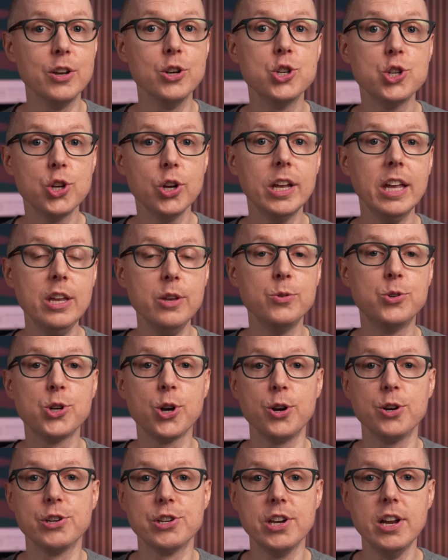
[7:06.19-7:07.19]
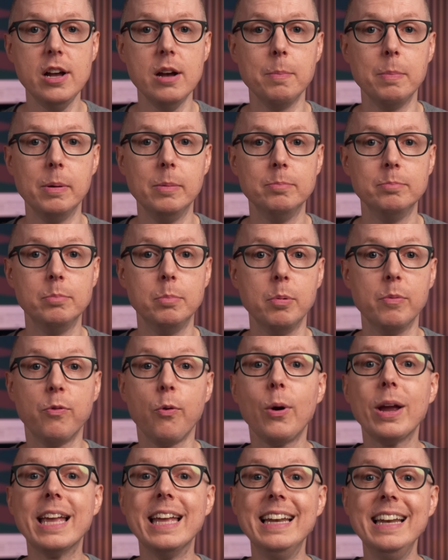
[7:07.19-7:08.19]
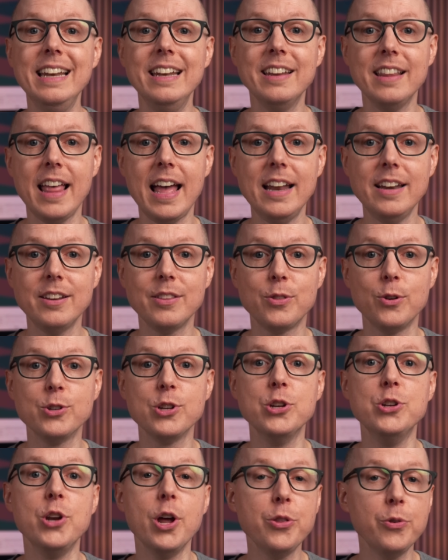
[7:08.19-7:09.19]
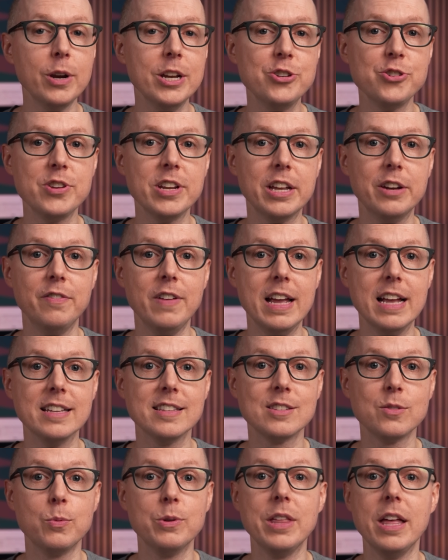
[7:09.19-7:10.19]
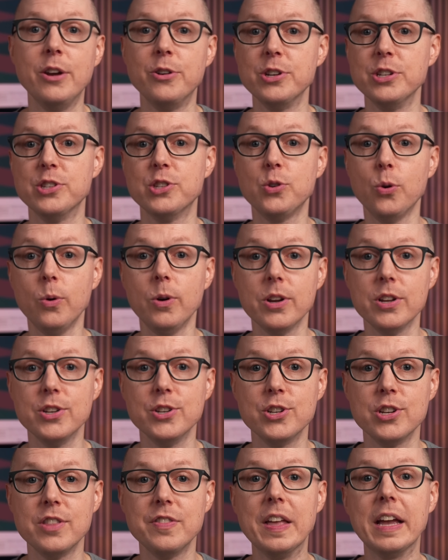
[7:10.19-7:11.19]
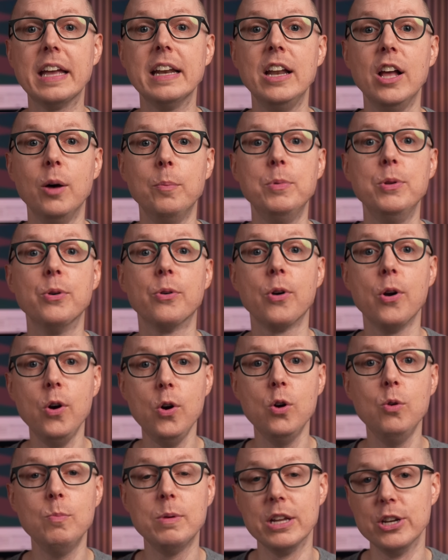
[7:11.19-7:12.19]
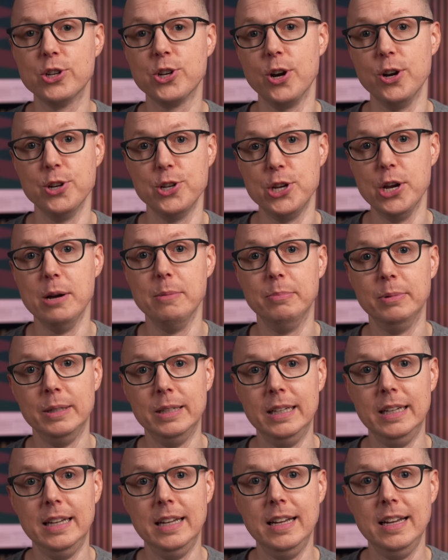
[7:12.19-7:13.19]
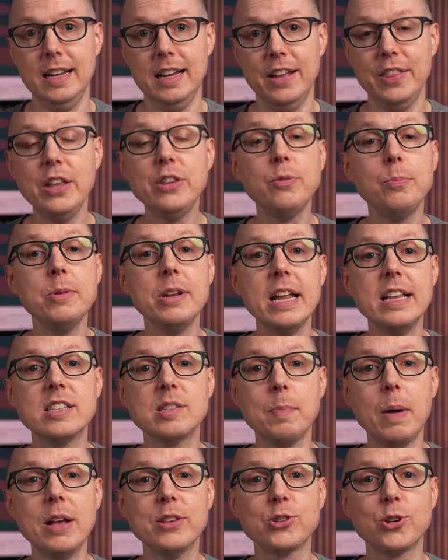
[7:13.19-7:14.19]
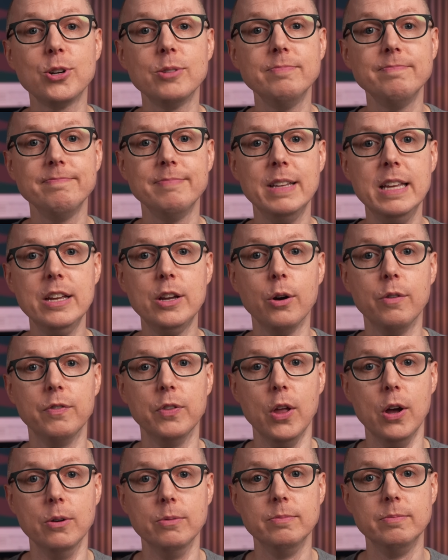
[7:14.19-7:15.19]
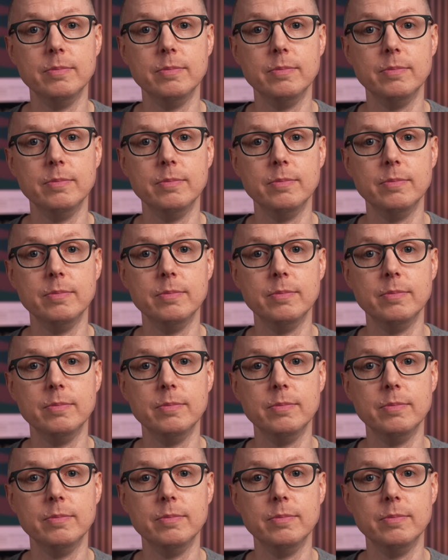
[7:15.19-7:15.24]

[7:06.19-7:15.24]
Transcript: that should get you charged up. Before I get into that, there's another interesting advance with energy storage that can help your home get charged up. And that's from today's sponsor, EcoFlow,